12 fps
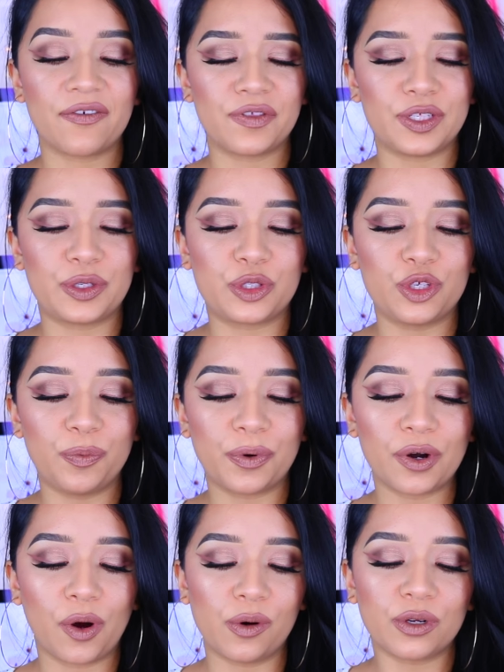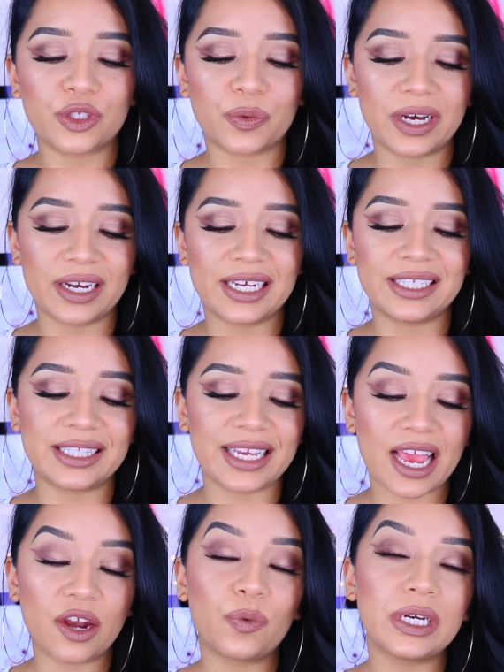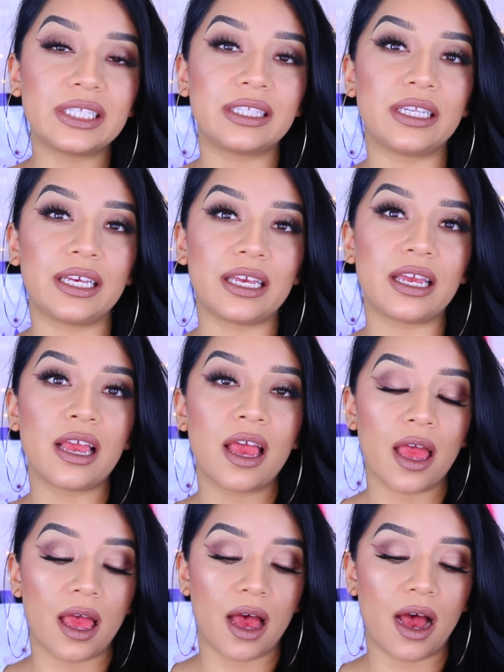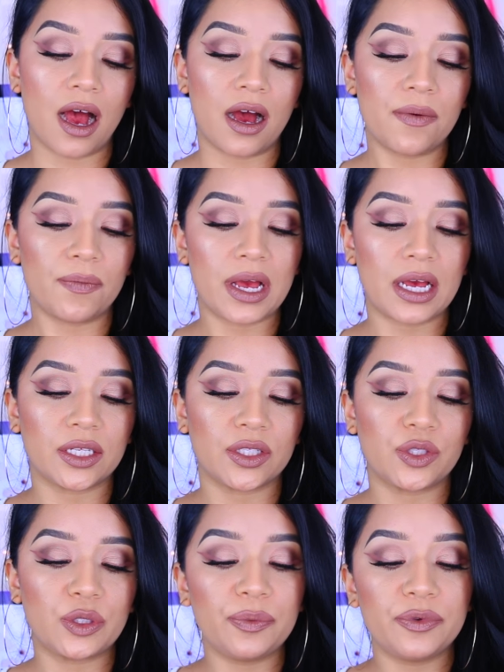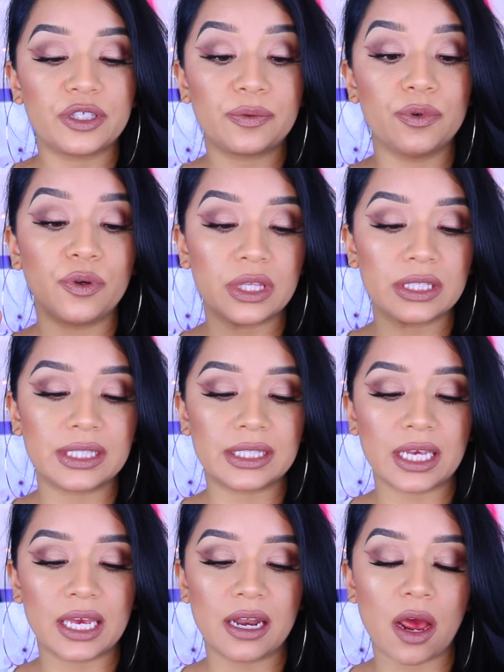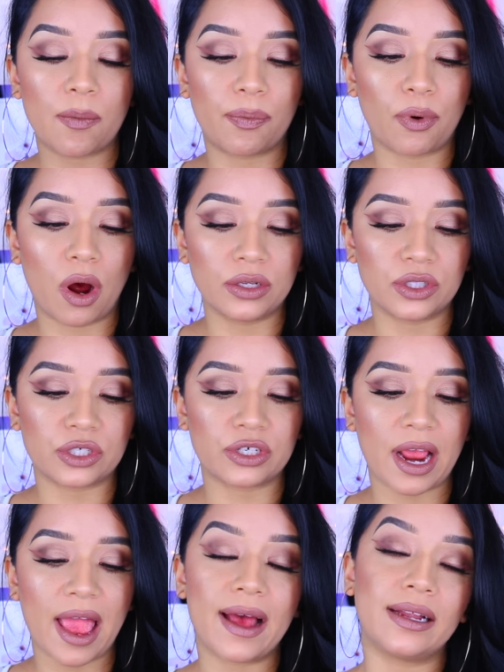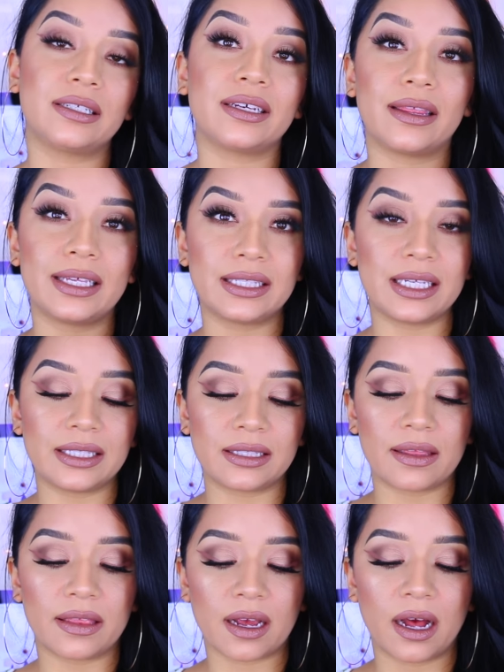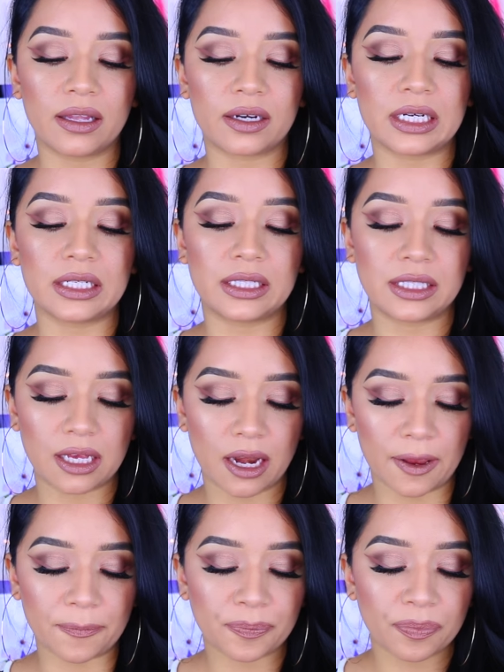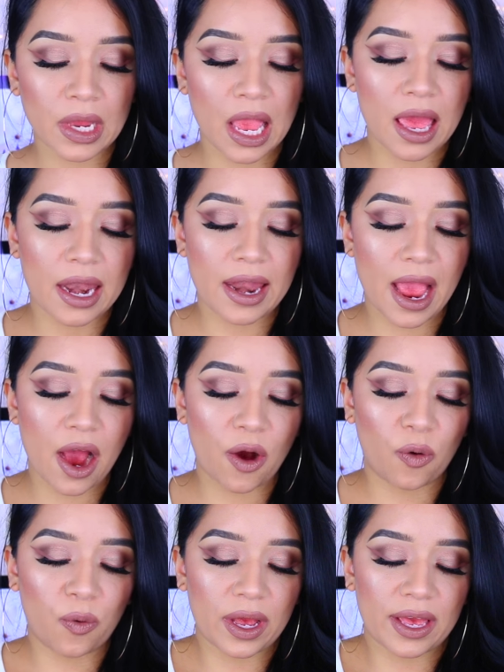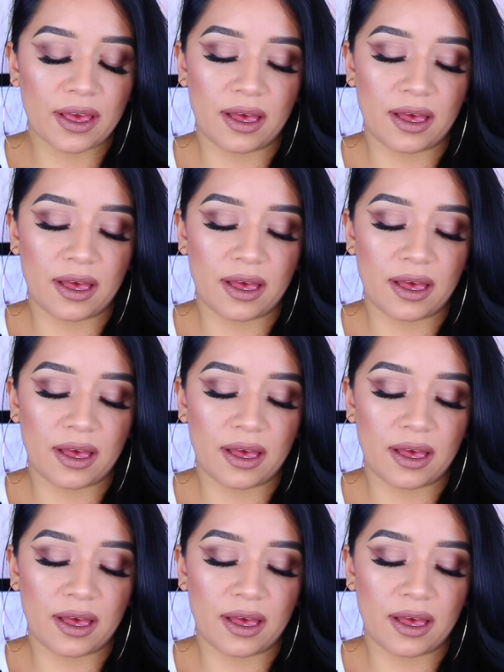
have this super old one. It's the N Y C um, Smooth Skin Bronzer, and this is in the color Sunny. Now